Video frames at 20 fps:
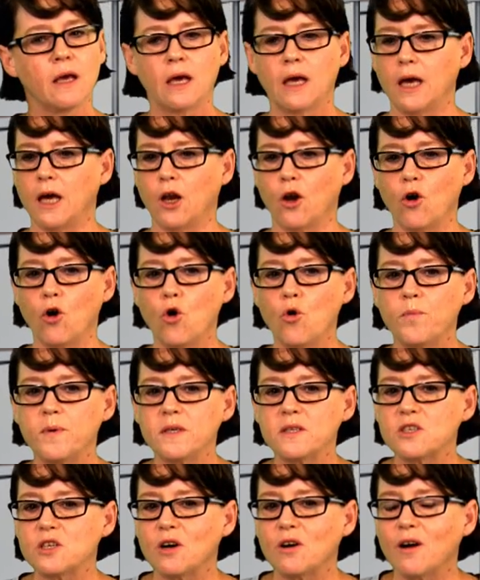and
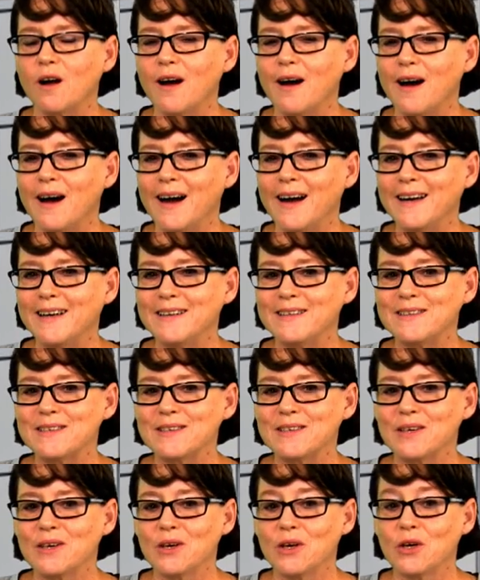opens our eyes
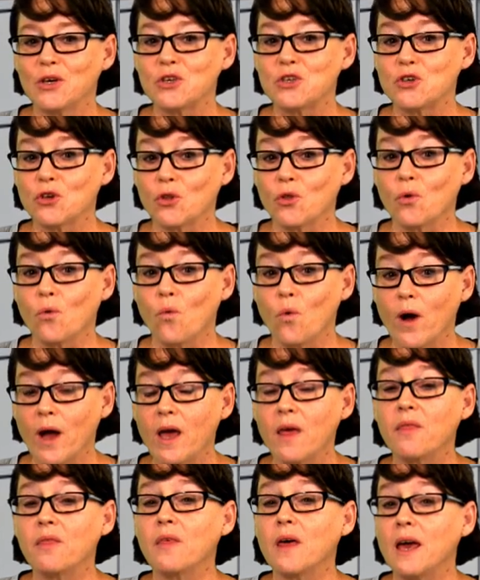to the
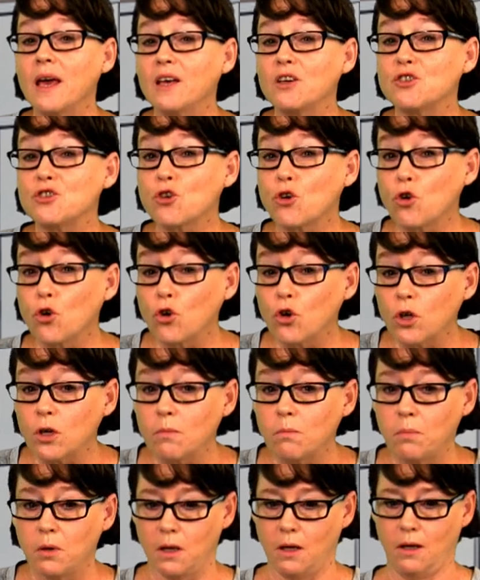way things
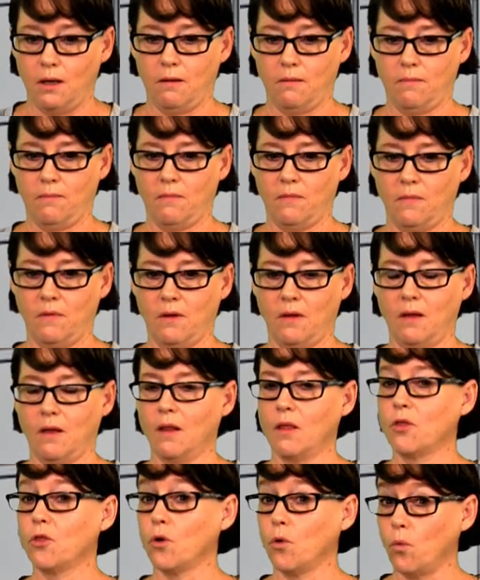could be,
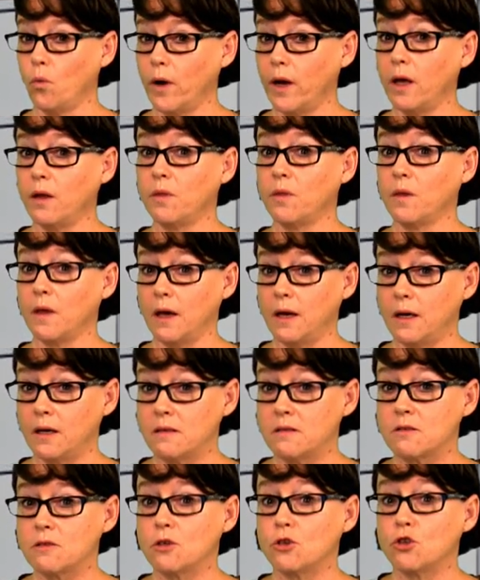the way
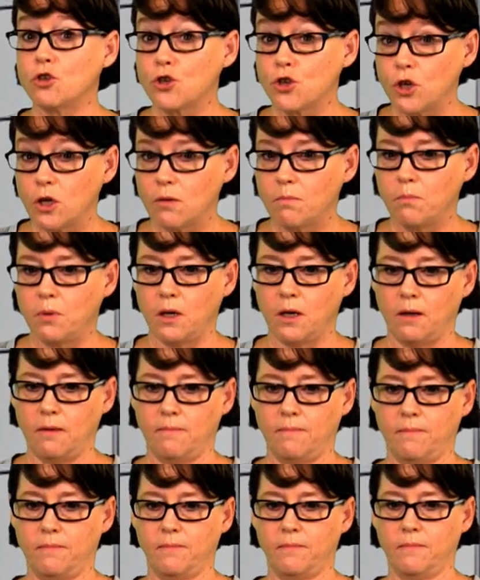things should be.